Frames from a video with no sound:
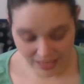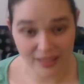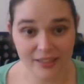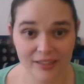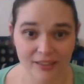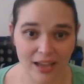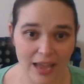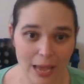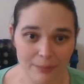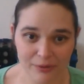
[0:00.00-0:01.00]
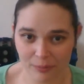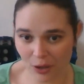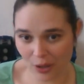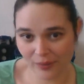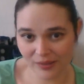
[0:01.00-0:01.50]
And then I happened
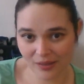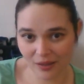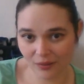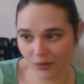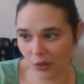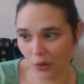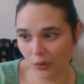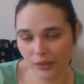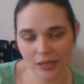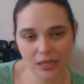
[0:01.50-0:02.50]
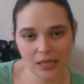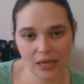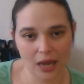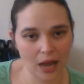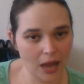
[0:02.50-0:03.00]
upon this color called,
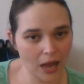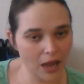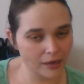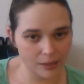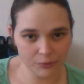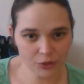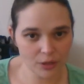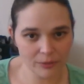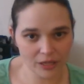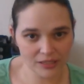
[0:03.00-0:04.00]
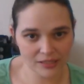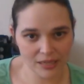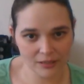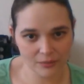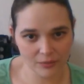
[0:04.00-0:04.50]
and I'm sure I'm not going to
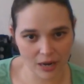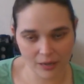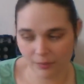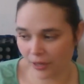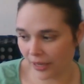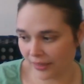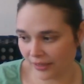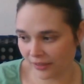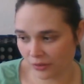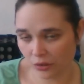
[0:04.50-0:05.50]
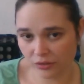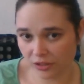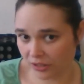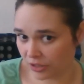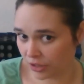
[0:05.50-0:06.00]
say it right, but I think it's called
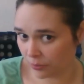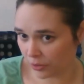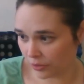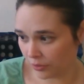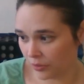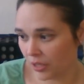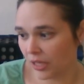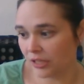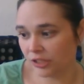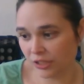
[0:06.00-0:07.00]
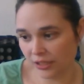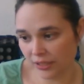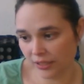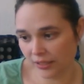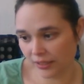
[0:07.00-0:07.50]
Gentian Blue,
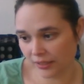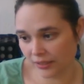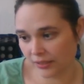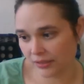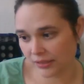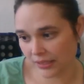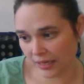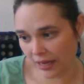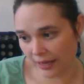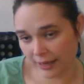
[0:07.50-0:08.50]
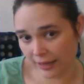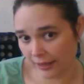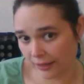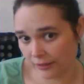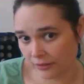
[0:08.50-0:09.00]
G E N T I A
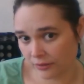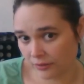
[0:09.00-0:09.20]
N